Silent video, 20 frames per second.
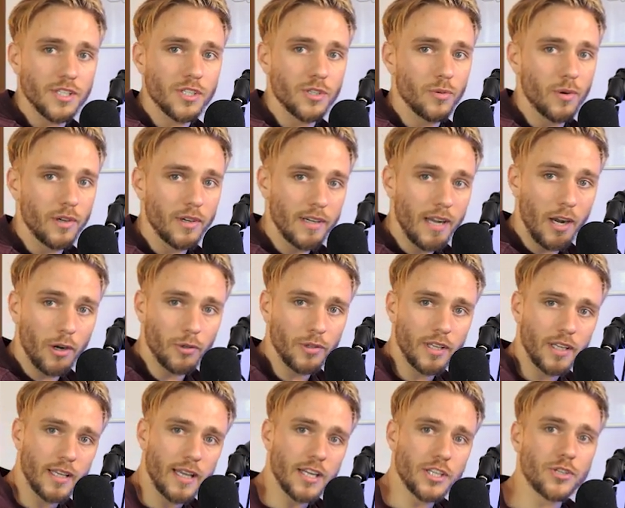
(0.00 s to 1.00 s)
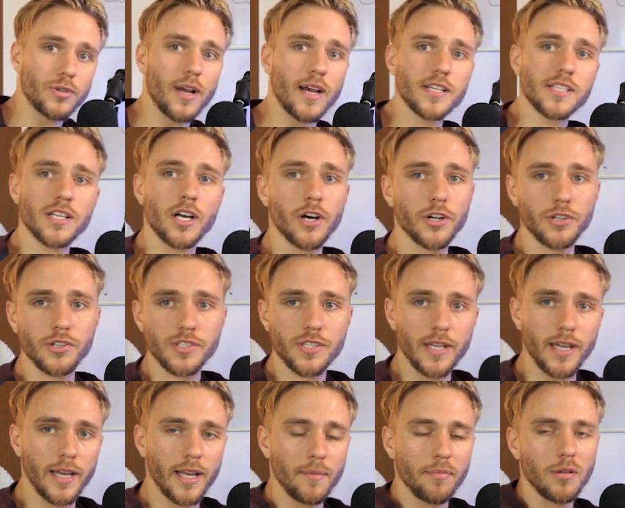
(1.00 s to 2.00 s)
to not only get you guys to
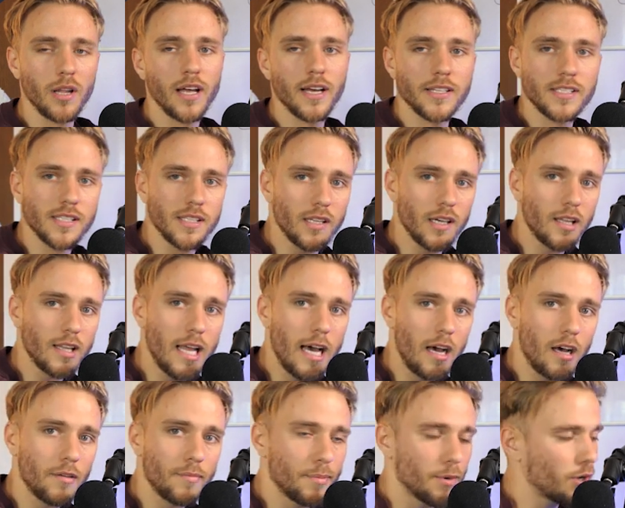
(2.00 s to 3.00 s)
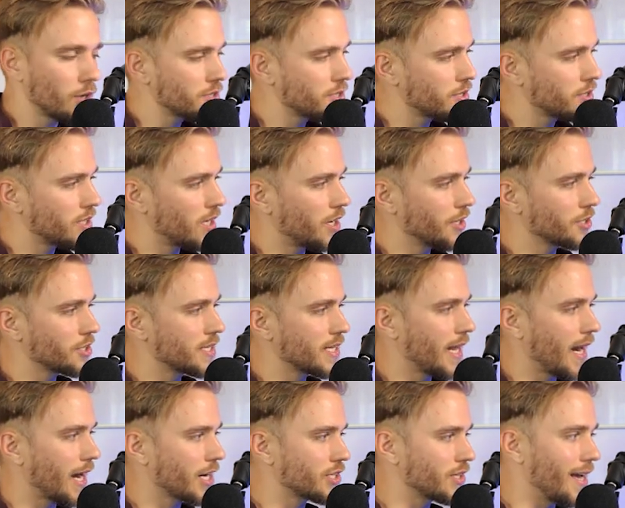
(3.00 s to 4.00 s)
understand compliance in the cloud, but also to
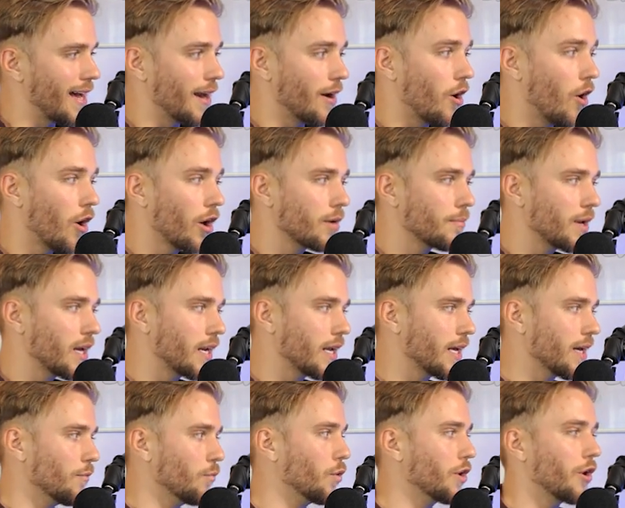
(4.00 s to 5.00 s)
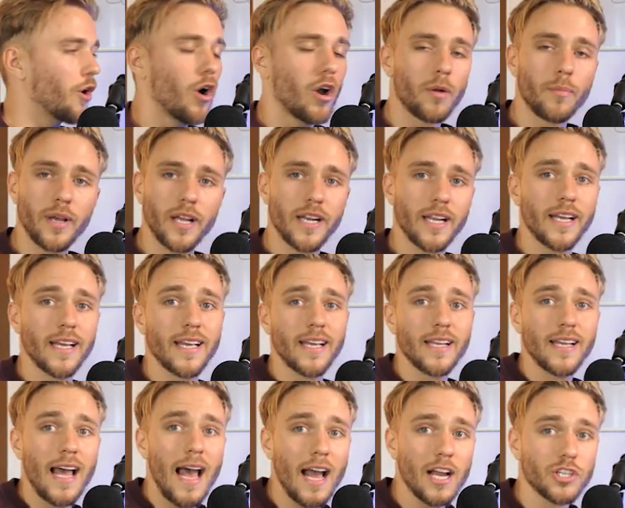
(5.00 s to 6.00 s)
understand actually how to automate it and what automating
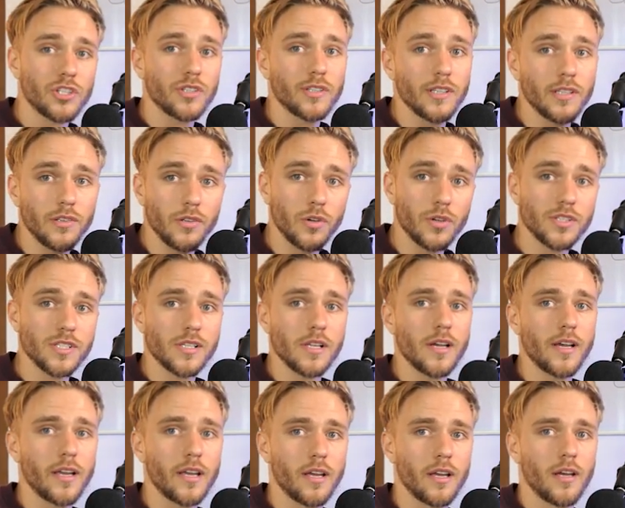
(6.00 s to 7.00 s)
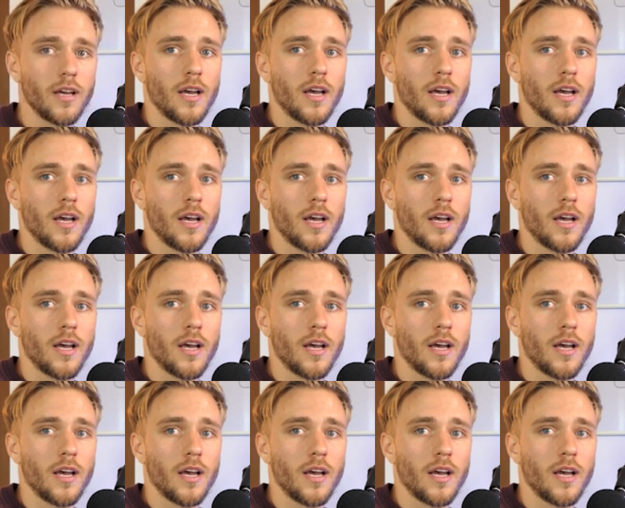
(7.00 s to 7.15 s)
it actually looks like.